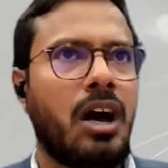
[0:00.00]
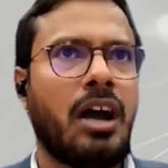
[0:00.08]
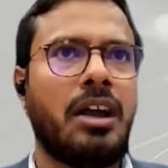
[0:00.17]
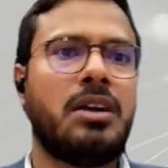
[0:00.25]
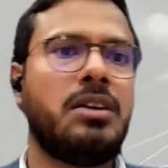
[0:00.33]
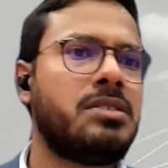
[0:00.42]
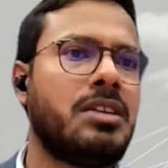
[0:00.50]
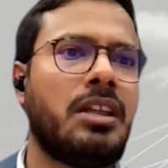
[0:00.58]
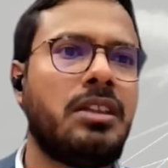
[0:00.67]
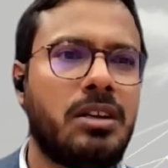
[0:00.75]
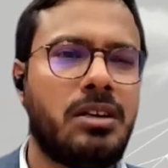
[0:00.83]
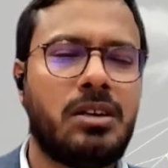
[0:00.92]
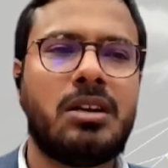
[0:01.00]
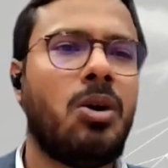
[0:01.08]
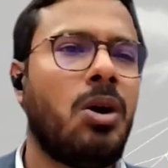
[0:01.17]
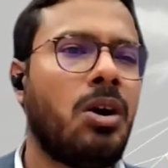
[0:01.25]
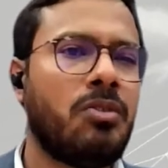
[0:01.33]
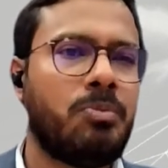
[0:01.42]
I understand there are a
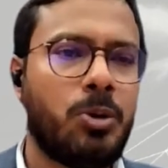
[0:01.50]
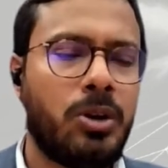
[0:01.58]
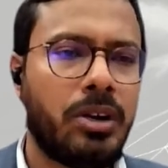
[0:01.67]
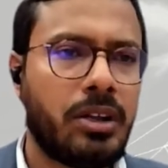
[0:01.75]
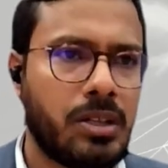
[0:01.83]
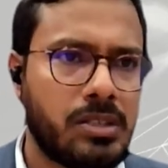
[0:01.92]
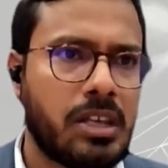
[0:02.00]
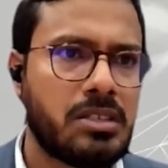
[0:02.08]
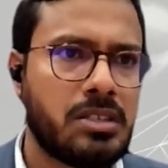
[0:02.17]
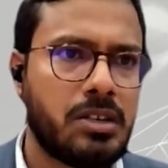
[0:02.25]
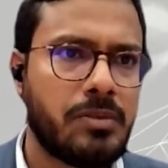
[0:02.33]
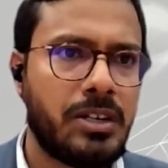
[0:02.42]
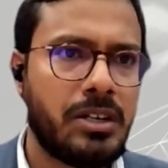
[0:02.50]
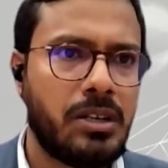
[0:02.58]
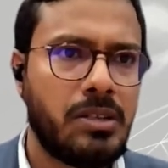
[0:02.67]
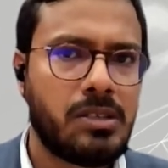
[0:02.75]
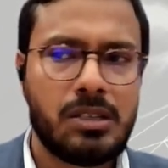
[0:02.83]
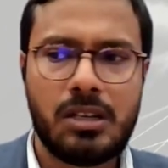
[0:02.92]
lot of political
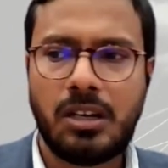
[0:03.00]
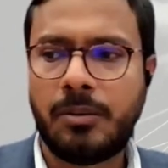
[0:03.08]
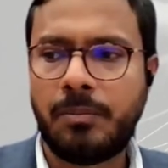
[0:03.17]
sensitivities.